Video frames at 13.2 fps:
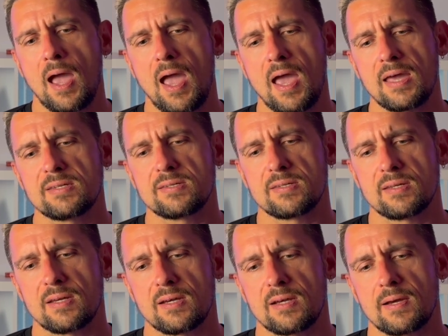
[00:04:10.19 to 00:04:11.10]
and
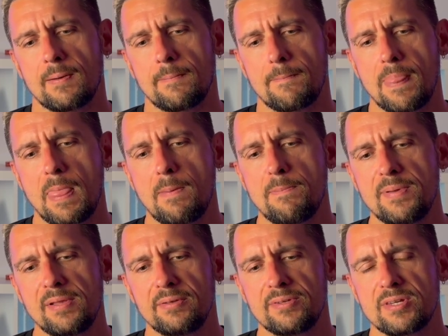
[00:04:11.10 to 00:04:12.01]

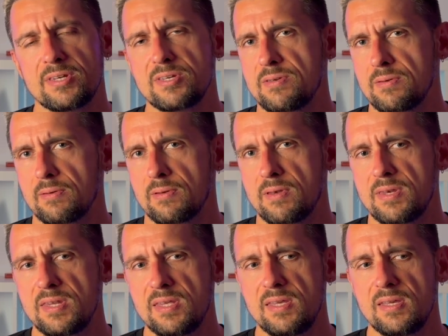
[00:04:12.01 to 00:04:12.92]
build
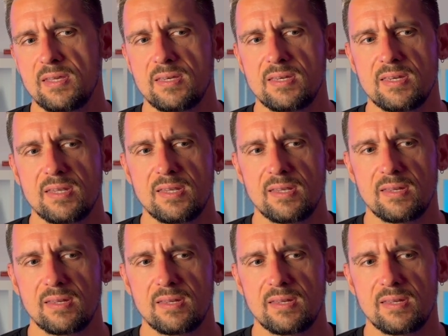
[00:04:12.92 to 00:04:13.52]
the